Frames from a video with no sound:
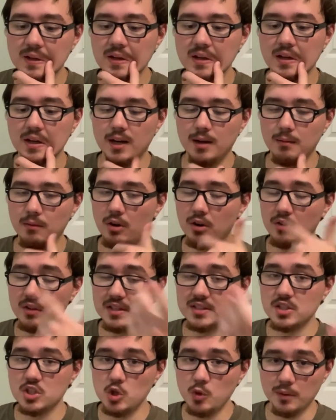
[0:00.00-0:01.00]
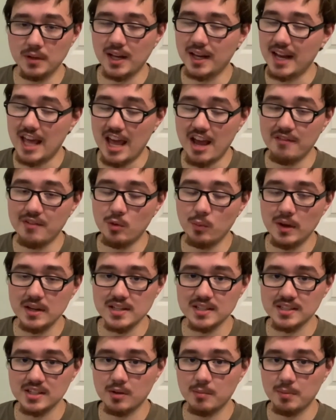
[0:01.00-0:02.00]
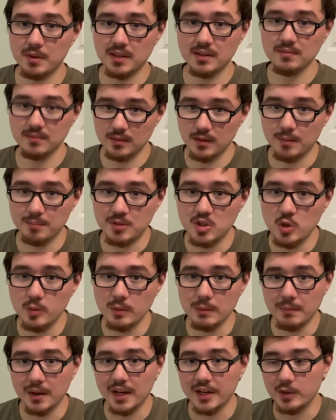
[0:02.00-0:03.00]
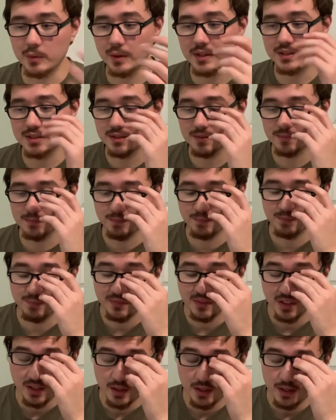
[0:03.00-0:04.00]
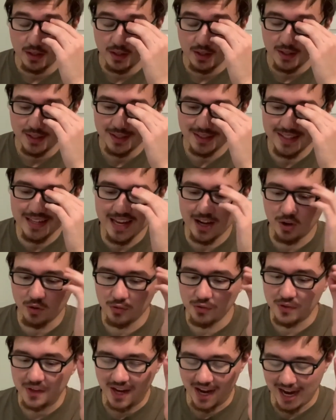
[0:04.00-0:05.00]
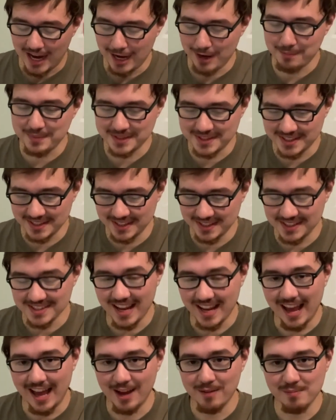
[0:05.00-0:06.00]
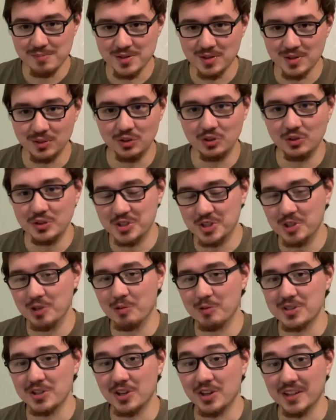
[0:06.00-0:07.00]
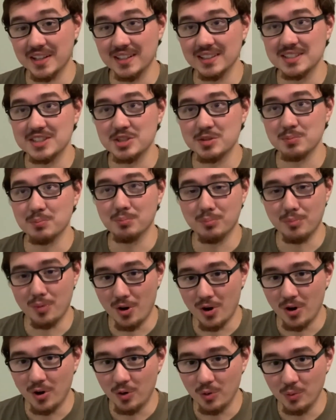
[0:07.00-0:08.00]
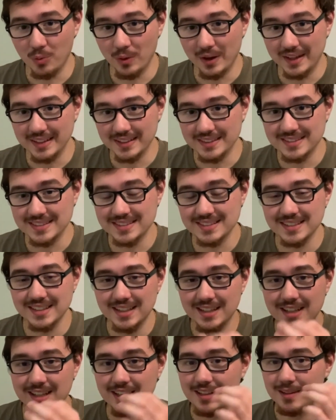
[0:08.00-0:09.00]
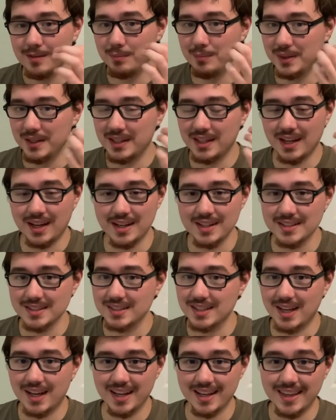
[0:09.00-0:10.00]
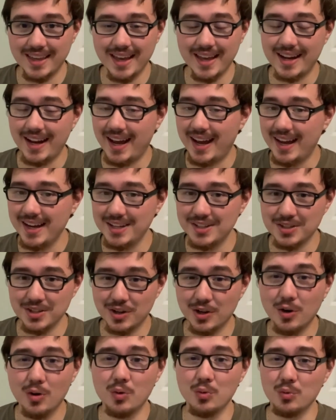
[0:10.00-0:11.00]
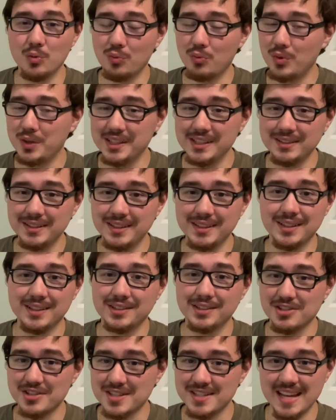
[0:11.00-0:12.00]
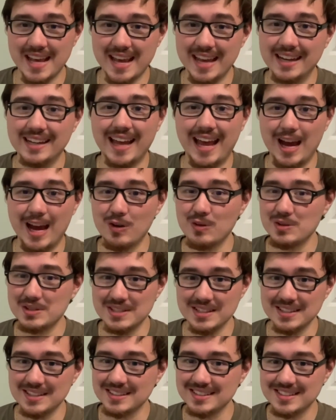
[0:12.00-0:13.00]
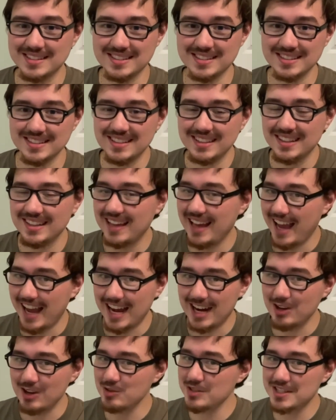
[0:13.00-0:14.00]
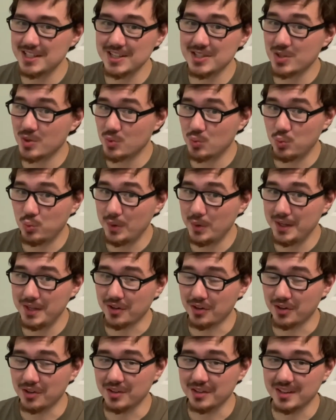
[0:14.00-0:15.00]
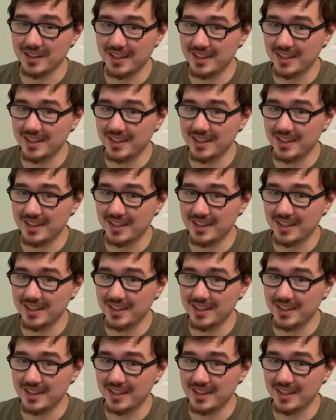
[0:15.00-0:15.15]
Or at least not heavy weights, necessarily, but human body weights. Now, the opposite is absolutely true when we're talking small weights. because, again, I don't really understand ounces. Ounces are weird.